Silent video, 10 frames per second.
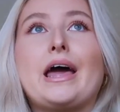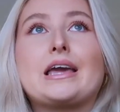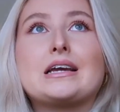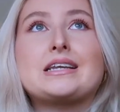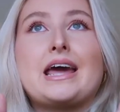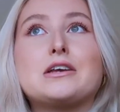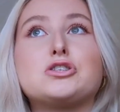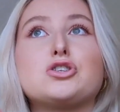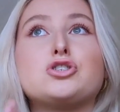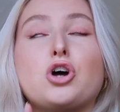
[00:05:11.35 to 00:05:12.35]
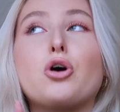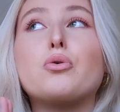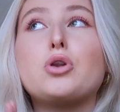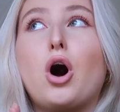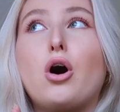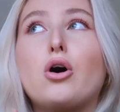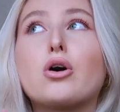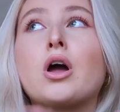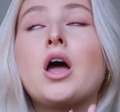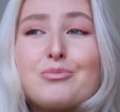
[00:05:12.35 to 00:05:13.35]
Like, it takes so
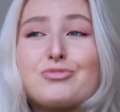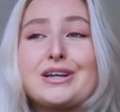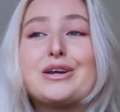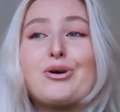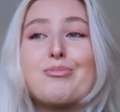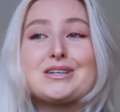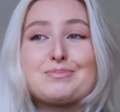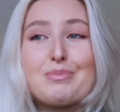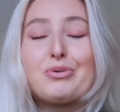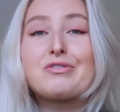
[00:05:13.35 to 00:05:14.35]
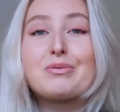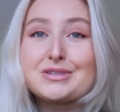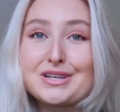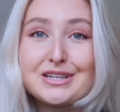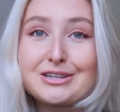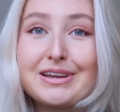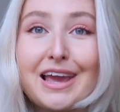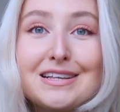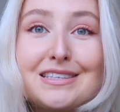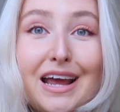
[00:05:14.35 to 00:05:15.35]
long. I'm really annoyed because my boyfriend was gonna do it
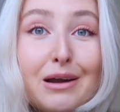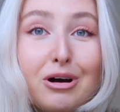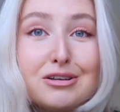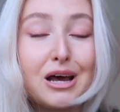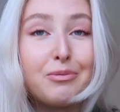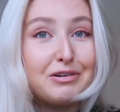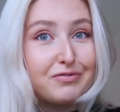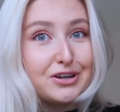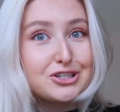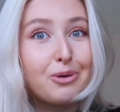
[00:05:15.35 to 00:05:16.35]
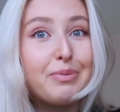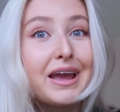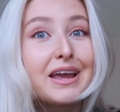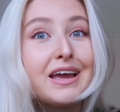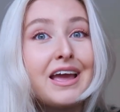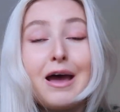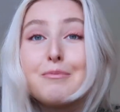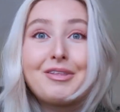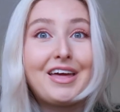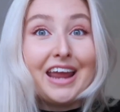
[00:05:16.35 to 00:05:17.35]
yesterday whilst I went food shopping,
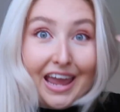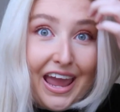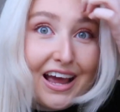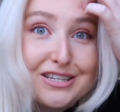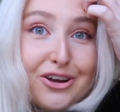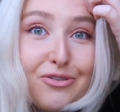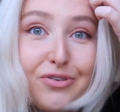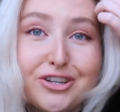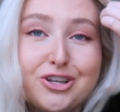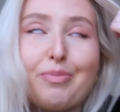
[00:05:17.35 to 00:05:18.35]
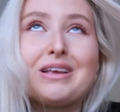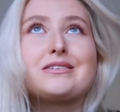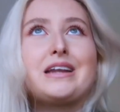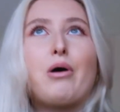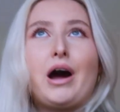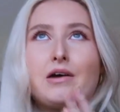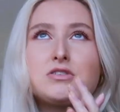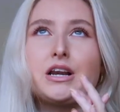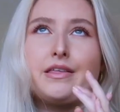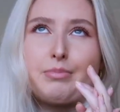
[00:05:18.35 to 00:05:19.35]
but then he had to go food shopping, so now I
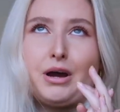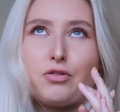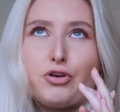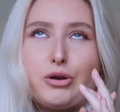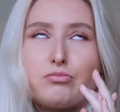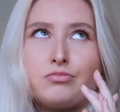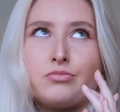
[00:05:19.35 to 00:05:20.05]
have to clean the bathroom.